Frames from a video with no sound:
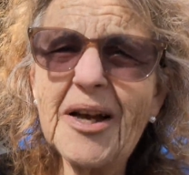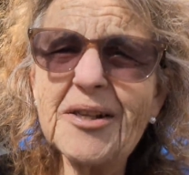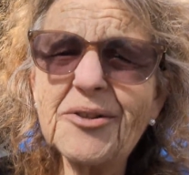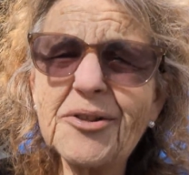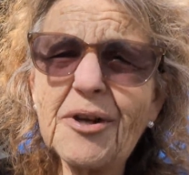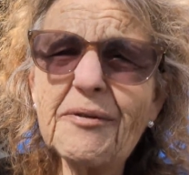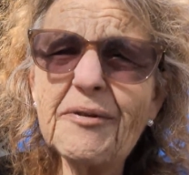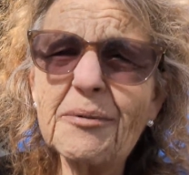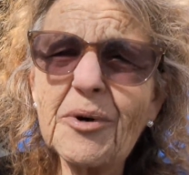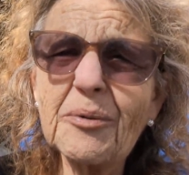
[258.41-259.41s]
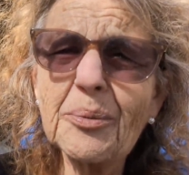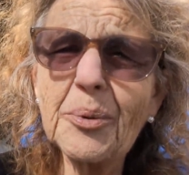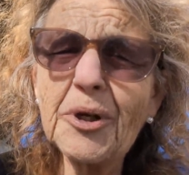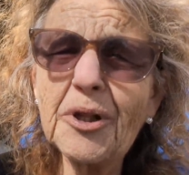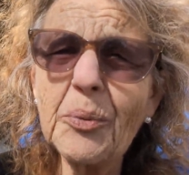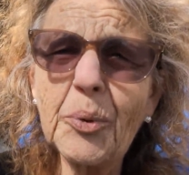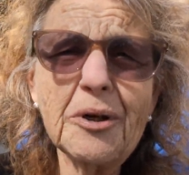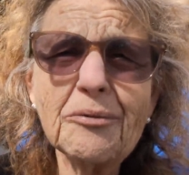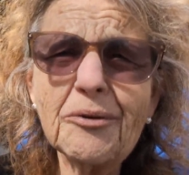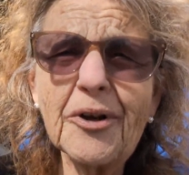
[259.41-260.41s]
And some of them are really
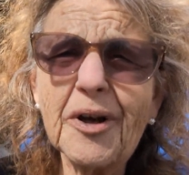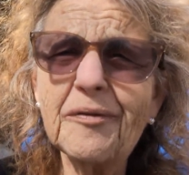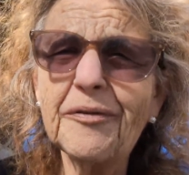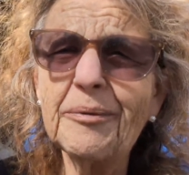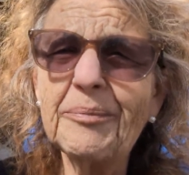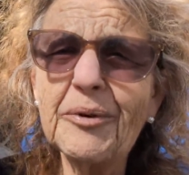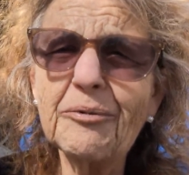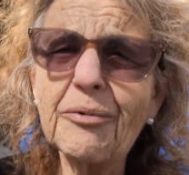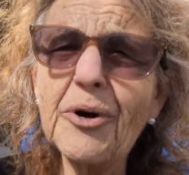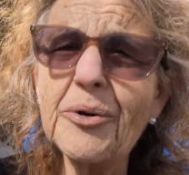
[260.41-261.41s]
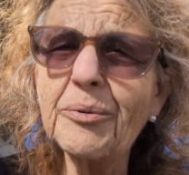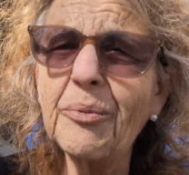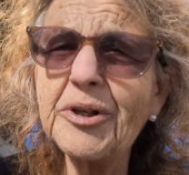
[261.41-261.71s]
weird looking from the road